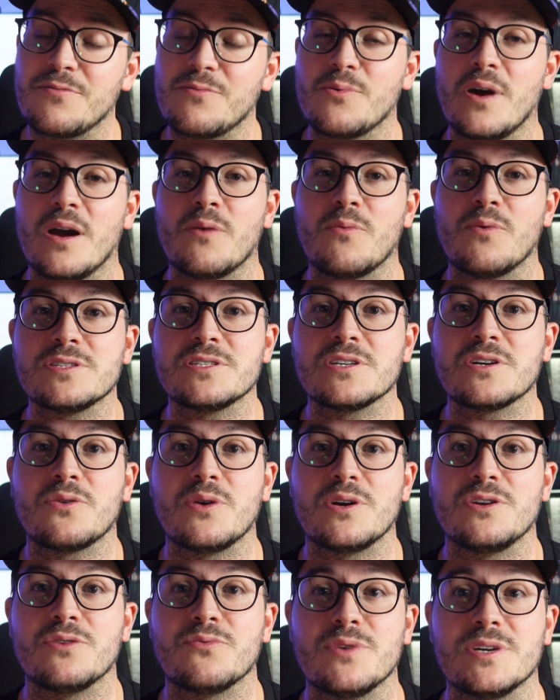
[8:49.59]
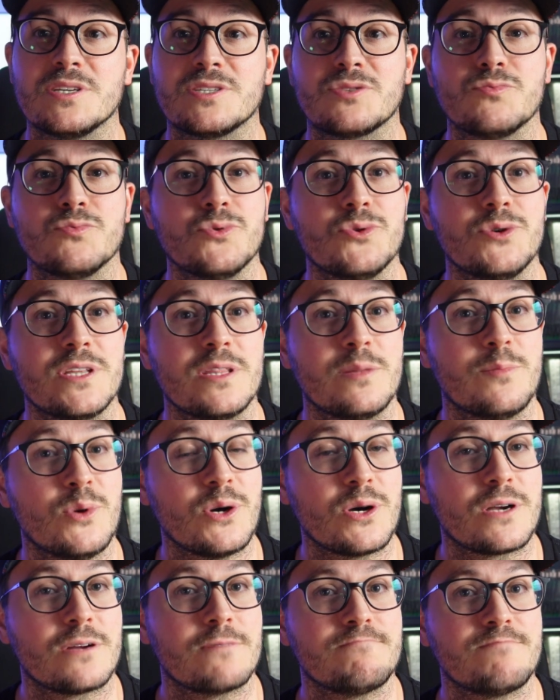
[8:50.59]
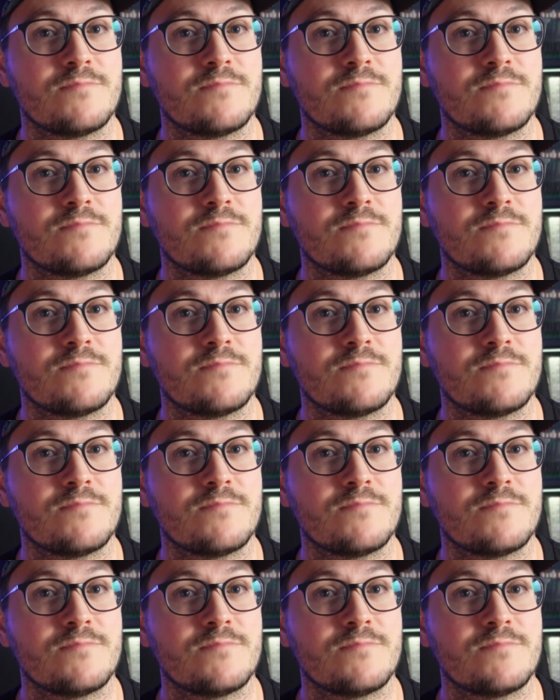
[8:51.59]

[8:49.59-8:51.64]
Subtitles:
where I wasn't going to risk ruining the book.